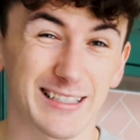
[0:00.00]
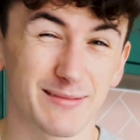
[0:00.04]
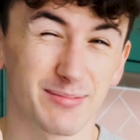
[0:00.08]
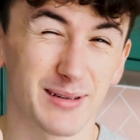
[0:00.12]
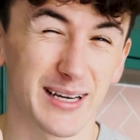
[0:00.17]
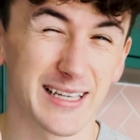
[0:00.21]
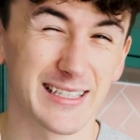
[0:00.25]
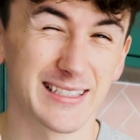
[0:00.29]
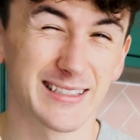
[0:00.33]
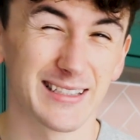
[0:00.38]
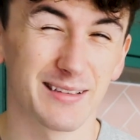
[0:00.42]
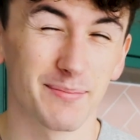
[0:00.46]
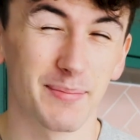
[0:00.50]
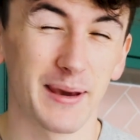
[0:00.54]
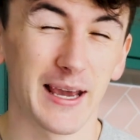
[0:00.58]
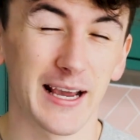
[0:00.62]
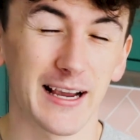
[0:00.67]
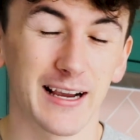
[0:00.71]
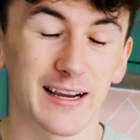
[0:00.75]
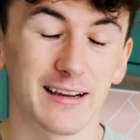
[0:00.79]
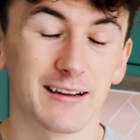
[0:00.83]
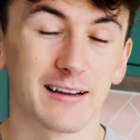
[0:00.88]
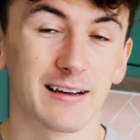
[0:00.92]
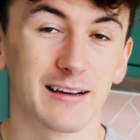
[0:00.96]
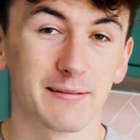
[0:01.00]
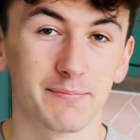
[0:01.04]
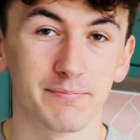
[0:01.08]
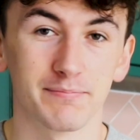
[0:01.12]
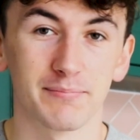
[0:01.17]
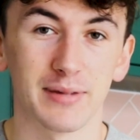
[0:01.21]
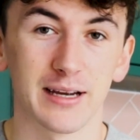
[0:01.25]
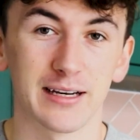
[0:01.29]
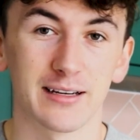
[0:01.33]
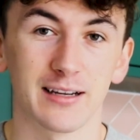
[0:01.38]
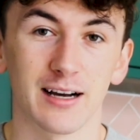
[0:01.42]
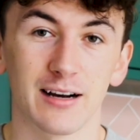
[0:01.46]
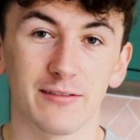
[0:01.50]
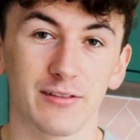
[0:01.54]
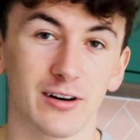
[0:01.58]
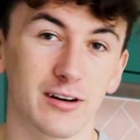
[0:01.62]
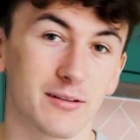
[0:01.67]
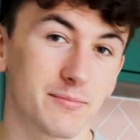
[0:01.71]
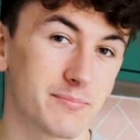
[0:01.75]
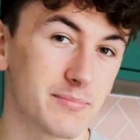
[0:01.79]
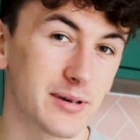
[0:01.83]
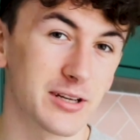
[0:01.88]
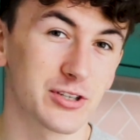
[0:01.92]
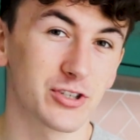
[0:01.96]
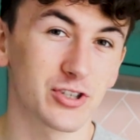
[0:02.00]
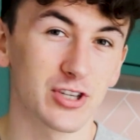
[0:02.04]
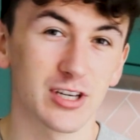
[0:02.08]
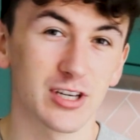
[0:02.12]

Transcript: explains the pink bed cover, bed